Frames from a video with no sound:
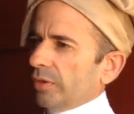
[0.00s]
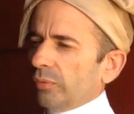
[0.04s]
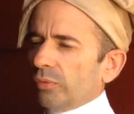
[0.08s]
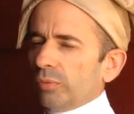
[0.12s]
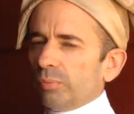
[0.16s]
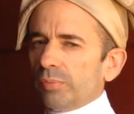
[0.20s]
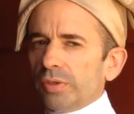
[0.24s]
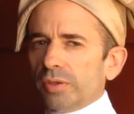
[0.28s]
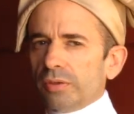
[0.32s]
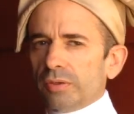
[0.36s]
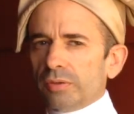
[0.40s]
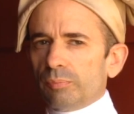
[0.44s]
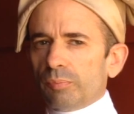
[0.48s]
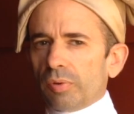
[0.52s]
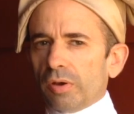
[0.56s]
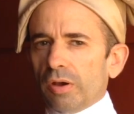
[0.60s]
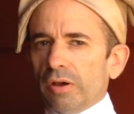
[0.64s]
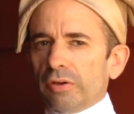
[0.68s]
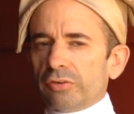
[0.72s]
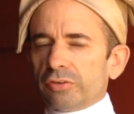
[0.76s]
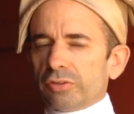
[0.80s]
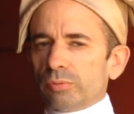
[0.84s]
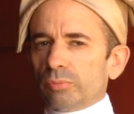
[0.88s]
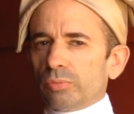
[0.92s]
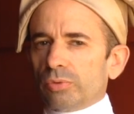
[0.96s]
It would be
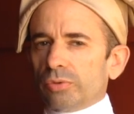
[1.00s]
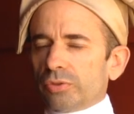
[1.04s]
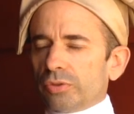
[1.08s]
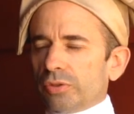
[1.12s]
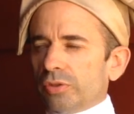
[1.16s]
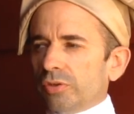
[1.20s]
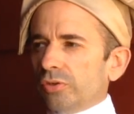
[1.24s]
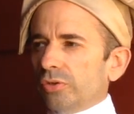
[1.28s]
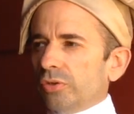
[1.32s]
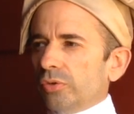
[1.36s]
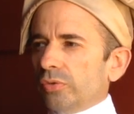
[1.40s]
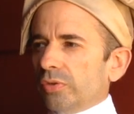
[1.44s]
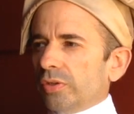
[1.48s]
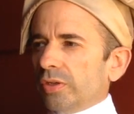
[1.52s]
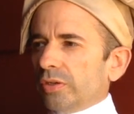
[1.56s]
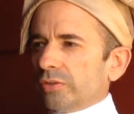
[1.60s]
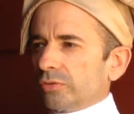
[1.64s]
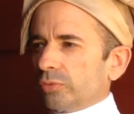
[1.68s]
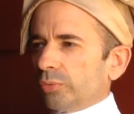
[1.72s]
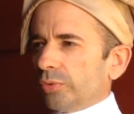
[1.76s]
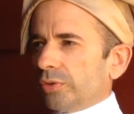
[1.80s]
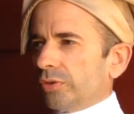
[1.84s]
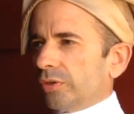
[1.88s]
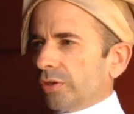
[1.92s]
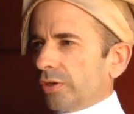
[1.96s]
impossible to do
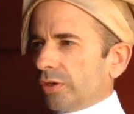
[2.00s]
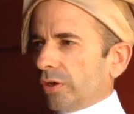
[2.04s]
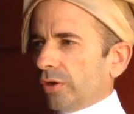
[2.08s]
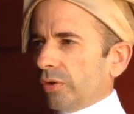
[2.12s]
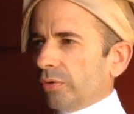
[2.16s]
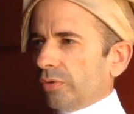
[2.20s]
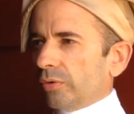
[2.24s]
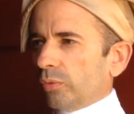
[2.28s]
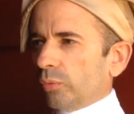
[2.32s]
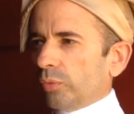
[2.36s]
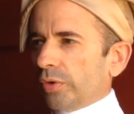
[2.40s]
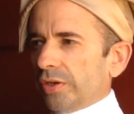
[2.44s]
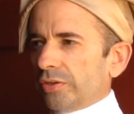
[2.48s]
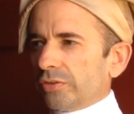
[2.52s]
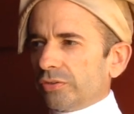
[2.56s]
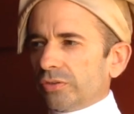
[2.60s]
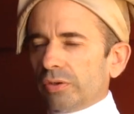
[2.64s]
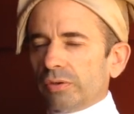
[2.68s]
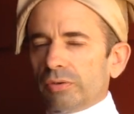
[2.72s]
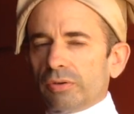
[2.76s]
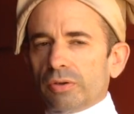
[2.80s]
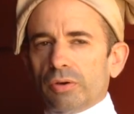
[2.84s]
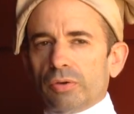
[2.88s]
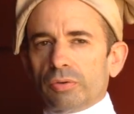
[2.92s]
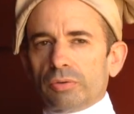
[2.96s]
this with the coat and
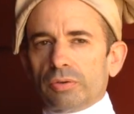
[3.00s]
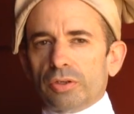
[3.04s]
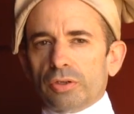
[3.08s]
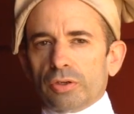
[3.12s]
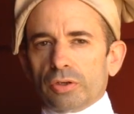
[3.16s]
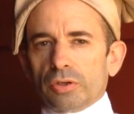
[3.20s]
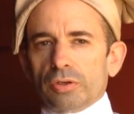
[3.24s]
waistcoat on in,